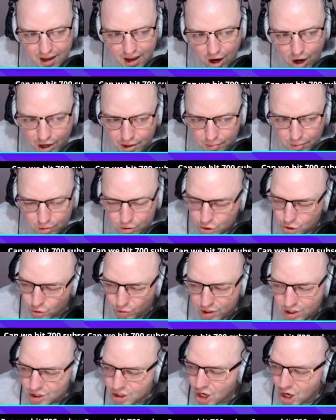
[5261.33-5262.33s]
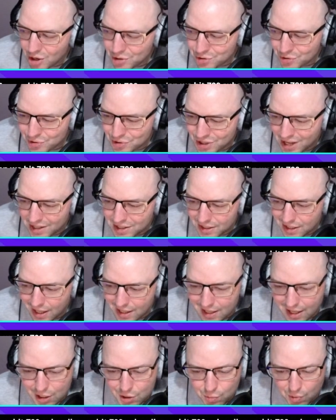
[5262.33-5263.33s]
I'm not sure he starts on Saturday
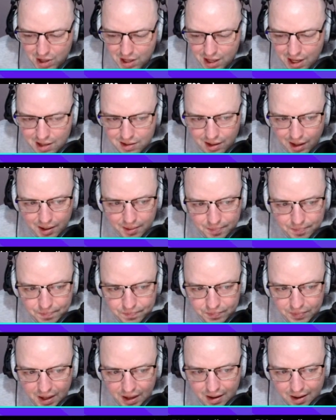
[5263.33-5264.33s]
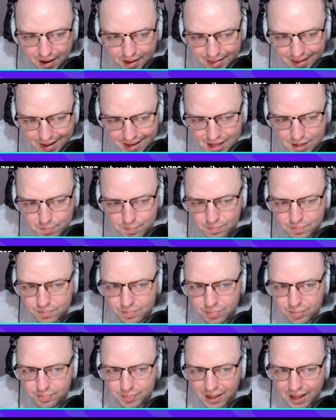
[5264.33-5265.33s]
next week either. Then he's
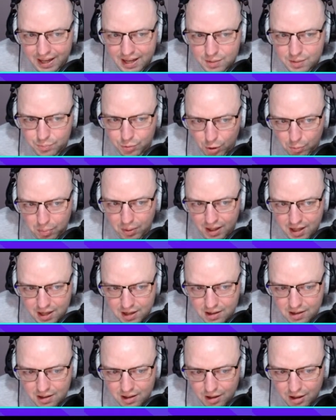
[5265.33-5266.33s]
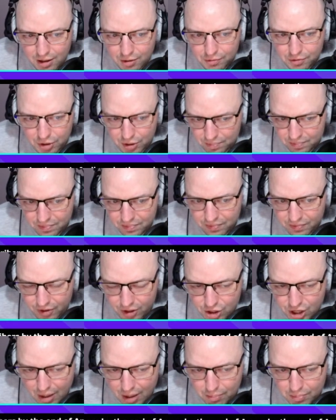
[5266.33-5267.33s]
played properly for
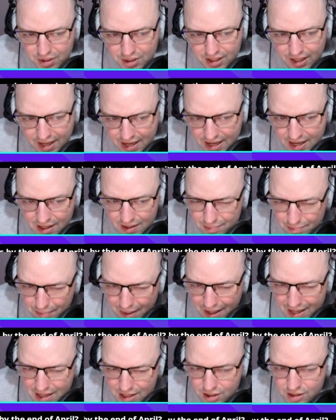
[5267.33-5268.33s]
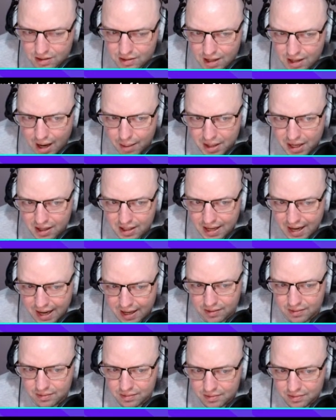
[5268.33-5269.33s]
the Champions League. May come in
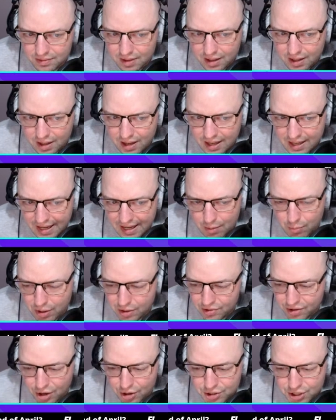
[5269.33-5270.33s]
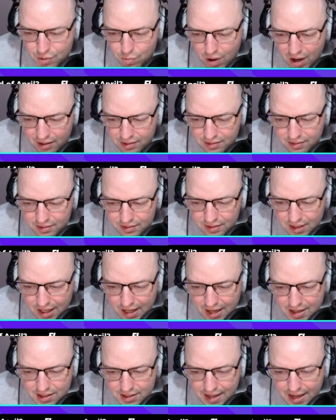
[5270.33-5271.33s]
again in game week 31
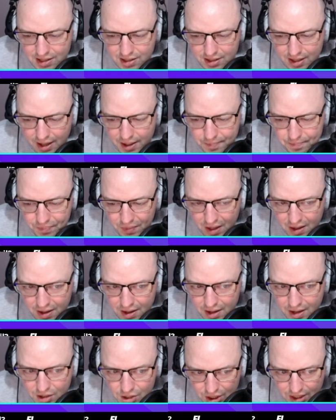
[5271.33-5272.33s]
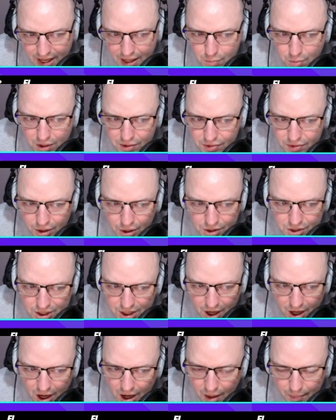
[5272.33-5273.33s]
against Leicester. So game week
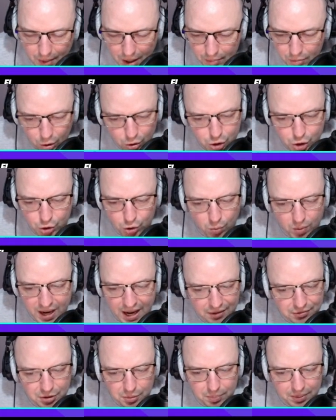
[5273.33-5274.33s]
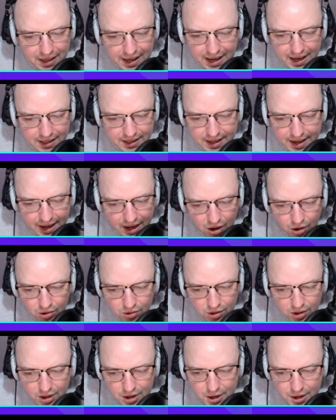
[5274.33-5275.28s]
30, I'm not sure we have to plan now